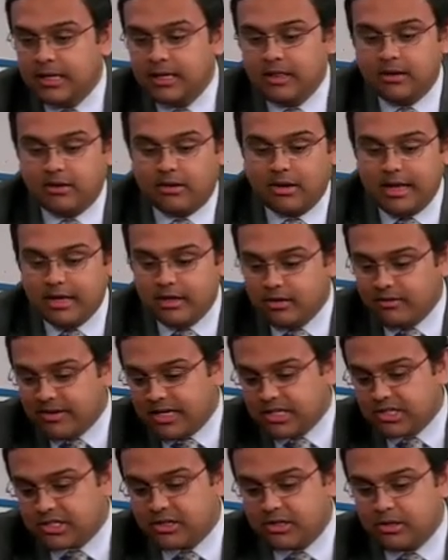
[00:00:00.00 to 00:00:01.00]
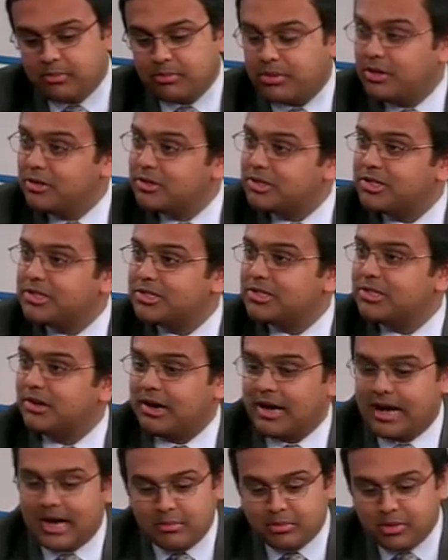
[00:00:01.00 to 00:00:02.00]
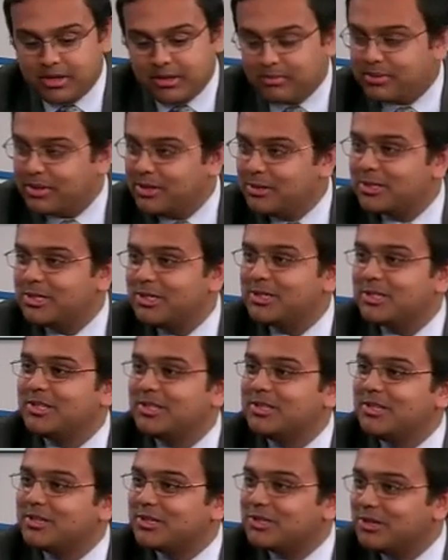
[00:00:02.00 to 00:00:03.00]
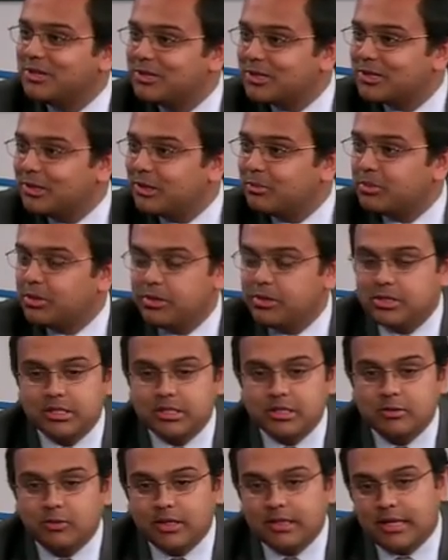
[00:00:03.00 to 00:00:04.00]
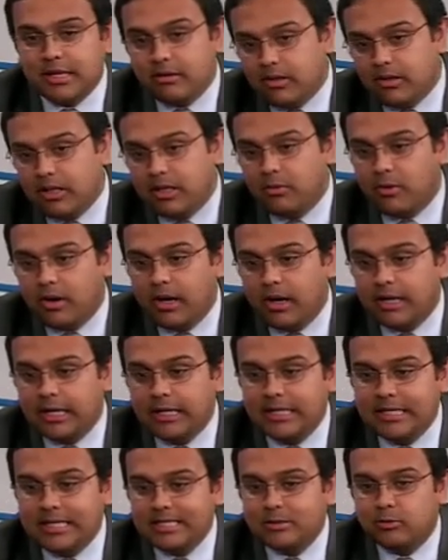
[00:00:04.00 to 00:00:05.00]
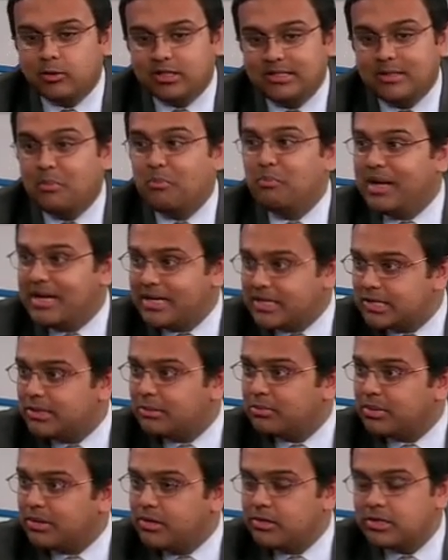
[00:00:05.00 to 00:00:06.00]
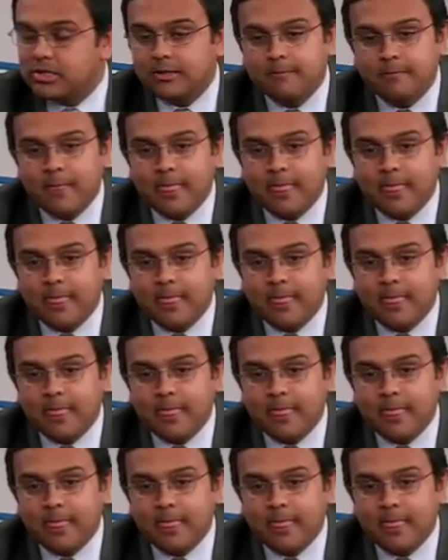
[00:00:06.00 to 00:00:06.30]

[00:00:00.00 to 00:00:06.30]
There are endovascular approaches, there are hybrid approaches, and there are surgical approaches. And what they really want is what's the best approach.